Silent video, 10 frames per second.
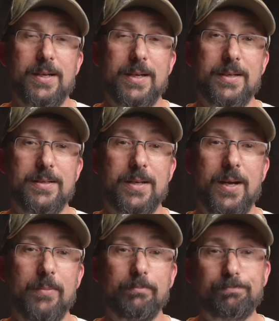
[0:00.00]
And
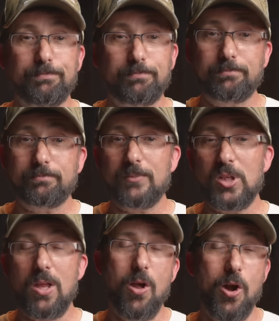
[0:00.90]

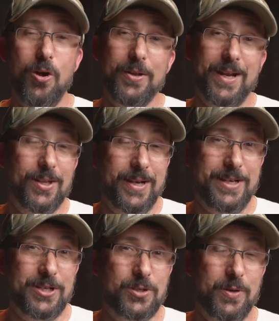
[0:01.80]
all that
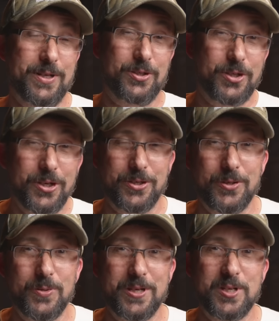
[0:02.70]
light east wind could
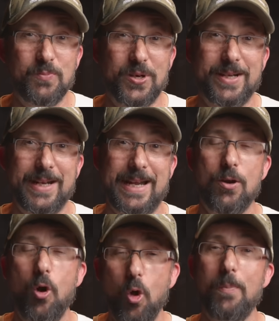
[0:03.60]
do is bring a
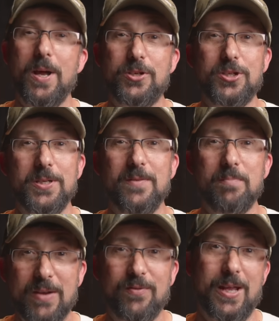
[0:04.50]
whole bunch of
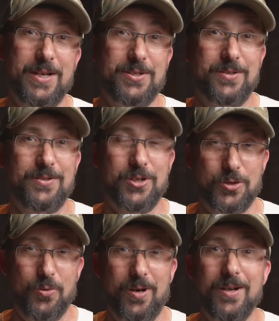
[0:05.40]
mayflies to
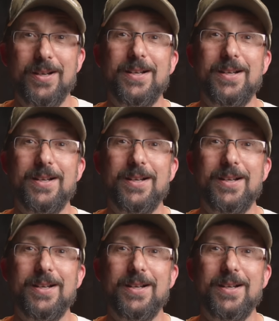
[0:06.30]
shore